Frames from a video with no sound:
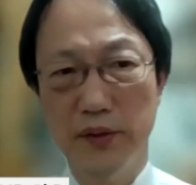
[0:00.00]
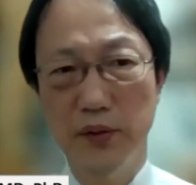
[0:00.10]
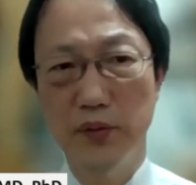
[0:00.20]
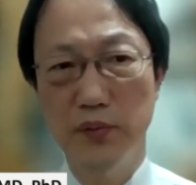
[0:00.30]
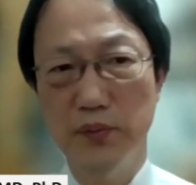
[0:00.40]

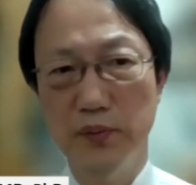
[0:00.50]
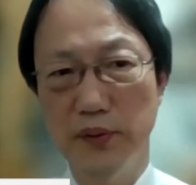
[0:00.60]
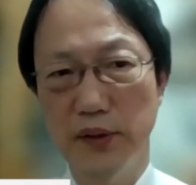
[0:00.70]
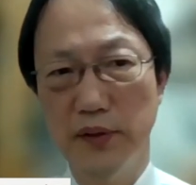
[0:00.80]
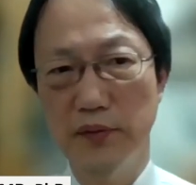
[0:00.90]
So
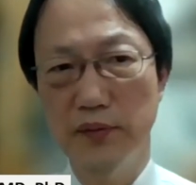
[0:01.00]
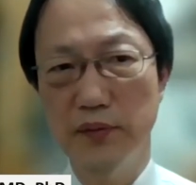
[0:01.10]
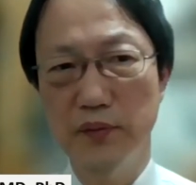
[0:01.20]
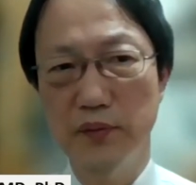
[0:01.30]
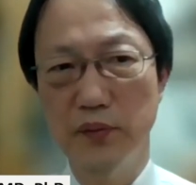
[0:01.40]

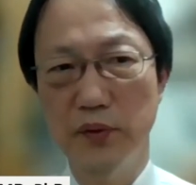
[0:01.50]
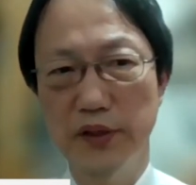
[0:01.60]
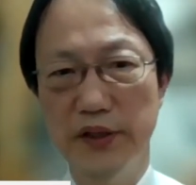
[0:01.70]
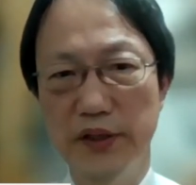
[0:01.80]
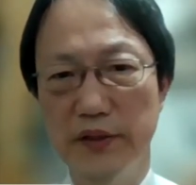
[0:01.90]

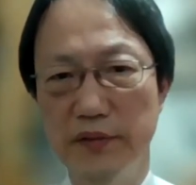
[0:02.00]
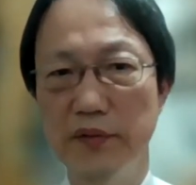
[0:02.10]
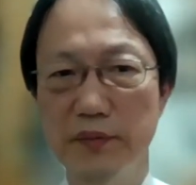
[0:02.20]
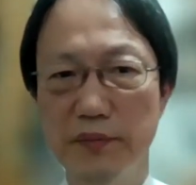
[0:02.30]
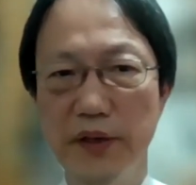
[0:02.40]
we
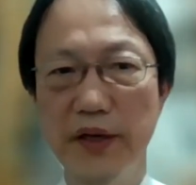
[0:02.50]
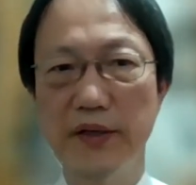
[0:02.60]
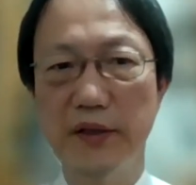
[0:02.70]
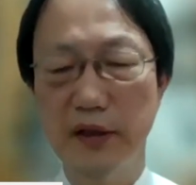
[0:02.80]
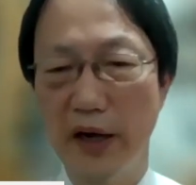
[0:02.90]

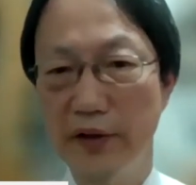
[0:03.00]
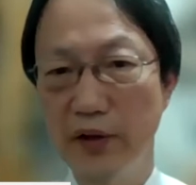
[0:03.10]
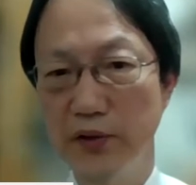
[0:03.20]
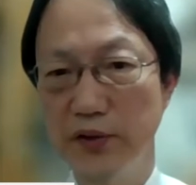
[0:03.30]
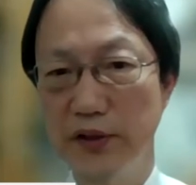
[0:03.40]
make
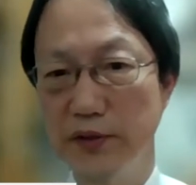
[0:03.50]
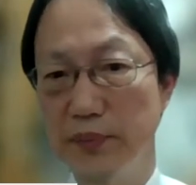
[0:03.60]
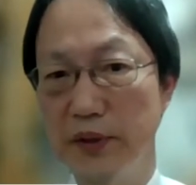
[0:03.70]
diagnosis,